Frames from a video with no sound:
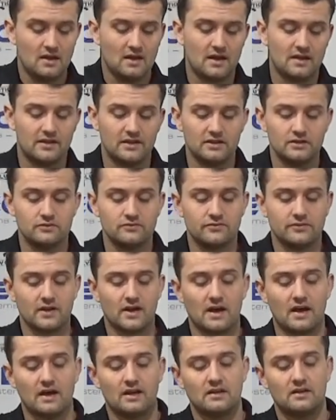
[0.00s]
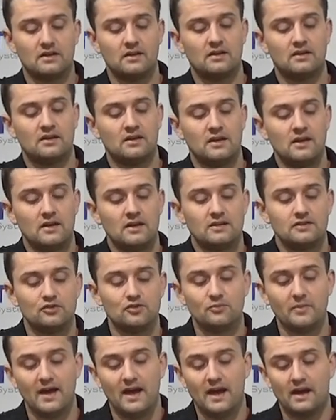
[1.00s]
And then you've got
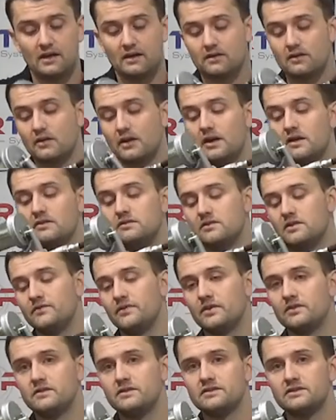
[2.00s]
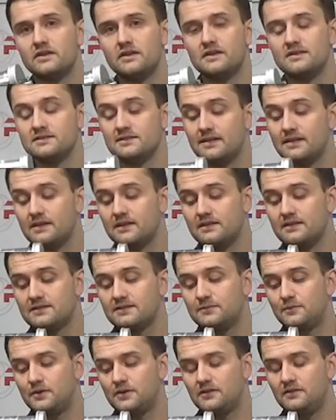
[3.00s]
pneumatic or air-driven grease guns like
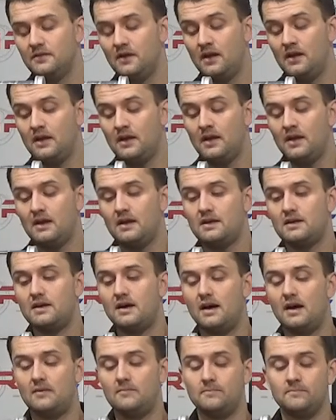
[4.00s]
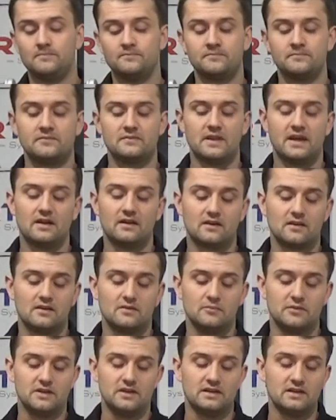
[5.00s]
this one um, that are going
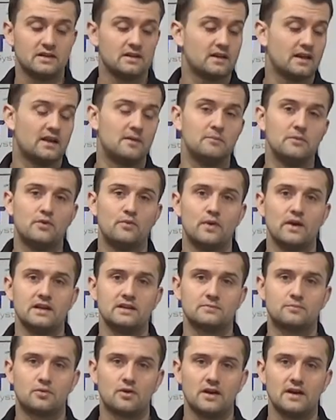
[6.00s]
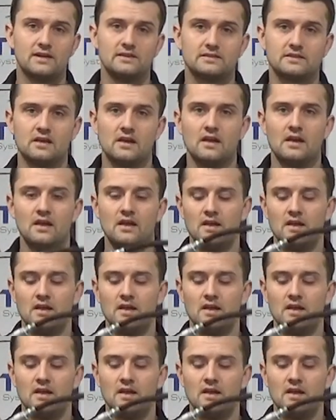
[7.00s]
to be kind of mid-range price.